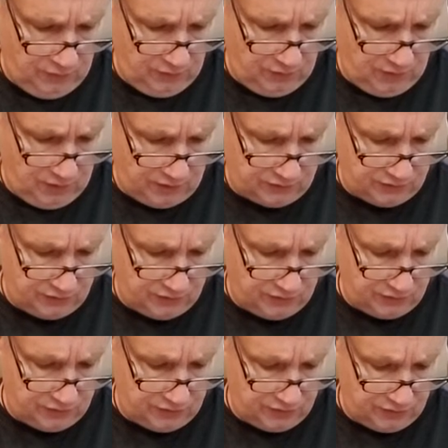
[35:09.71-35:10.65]
That's going to
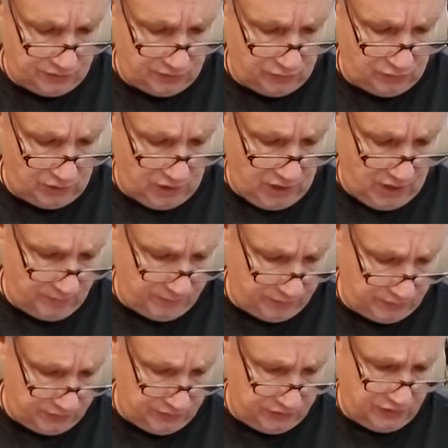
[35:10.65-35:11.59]
tell you a lot.
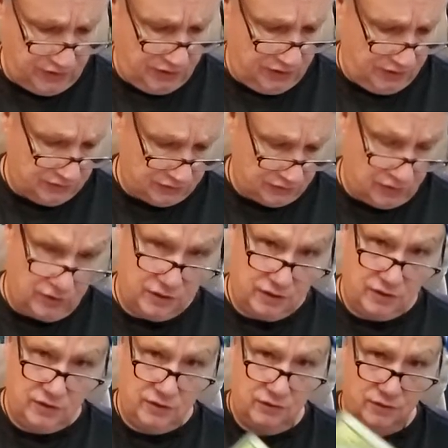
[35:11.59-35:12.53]
But this king is
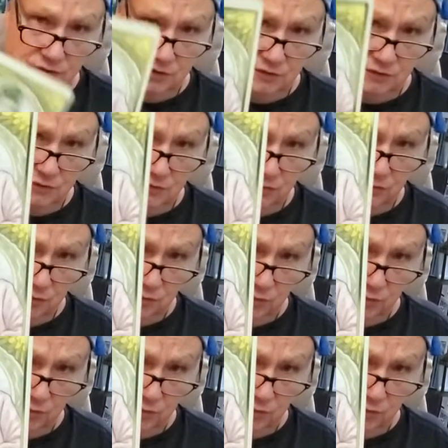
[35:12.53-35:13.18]
looking into the